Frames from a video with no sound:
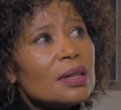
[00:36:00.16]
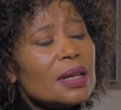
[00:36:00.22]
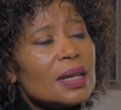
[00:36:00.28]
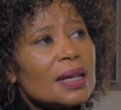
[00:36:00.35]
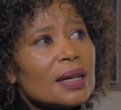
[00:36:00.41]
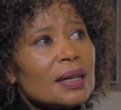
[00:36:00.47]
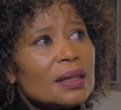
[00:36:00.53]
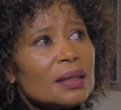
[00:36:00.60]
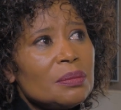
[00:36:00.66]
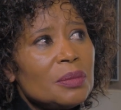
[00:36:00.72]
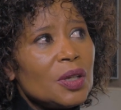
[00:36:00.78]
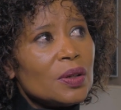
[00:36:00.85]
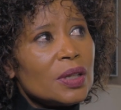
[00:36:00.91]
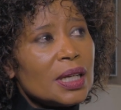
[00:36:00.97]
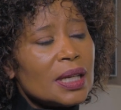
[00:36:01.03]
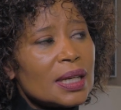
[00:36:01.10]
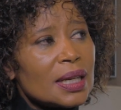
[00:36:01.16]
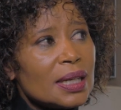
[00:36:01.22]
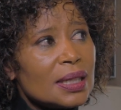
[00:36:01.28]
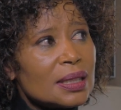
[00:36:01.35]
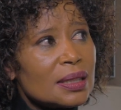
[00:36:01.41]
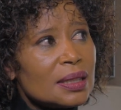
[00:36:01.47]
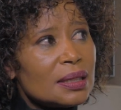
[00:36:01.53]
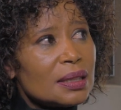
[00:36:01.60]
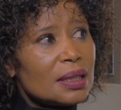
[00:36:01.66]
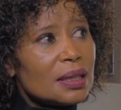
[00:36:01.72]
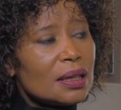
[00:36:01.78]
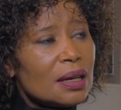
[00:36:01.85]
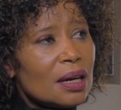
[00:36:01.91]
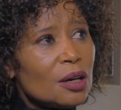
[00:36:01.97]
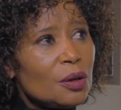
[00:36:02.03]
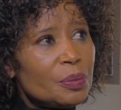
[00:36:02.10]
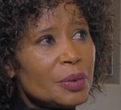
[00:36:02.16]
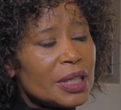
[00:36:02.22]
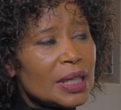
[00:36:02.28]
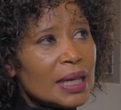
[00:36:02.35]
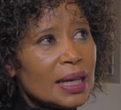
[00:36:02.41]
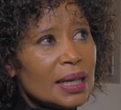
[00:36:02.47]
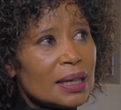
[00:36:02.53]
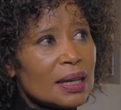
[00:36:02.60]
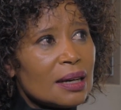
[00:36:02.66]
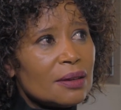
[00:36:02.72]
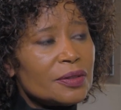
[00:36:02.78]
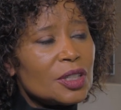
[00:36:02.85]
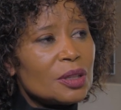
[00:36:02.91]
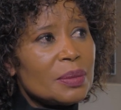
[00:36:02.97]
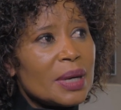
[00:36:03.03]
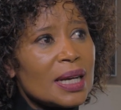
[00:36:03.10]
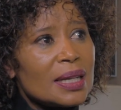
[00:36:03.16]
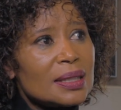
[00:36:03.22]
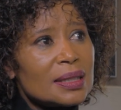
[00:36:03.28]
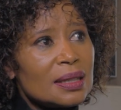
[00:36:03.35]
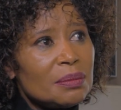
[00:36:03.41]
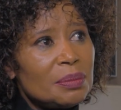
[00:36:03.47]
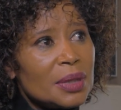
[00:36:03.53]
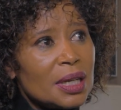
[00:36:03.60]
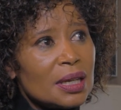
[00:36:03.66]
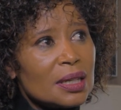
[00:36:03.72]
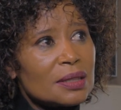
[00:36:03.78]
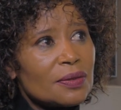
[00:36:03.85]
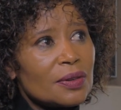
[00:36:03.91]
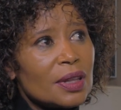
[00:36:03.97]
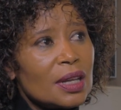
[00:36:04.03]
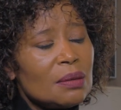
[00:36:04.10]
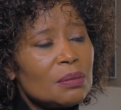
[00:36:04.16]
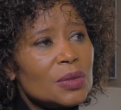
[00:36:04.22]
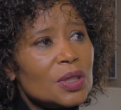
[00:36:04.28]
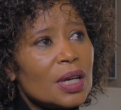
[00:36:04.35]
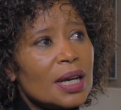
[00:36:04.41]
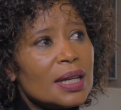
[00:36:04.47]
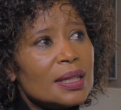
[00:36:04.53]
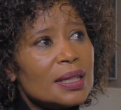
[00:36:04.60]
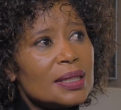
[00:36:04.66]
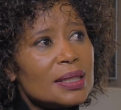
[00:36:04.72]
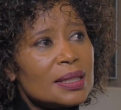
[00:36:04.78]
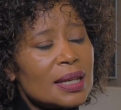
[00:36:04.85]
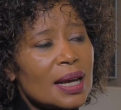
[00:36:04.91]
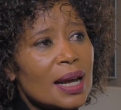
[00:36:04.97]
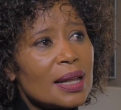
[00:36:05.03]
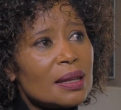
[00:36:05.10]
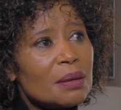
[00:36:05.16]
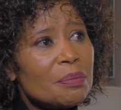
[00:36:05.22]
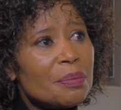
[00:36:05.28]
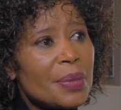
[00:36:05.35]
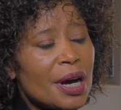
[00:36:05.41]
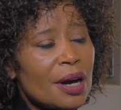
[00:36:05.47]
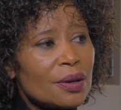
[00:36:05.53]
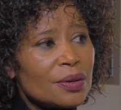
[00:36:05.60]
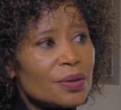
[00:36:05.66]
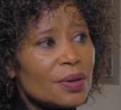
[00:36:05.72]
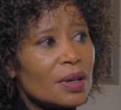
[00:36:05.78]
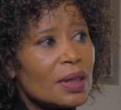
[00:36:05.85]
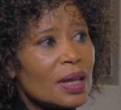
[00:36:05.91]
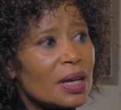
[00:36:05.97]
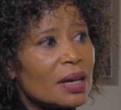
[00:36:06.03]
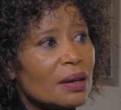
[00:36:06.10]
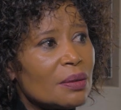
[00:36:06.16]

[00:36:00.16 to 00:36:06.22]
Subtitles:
think I communicated openly enough to my siblings for them to understand the boundary that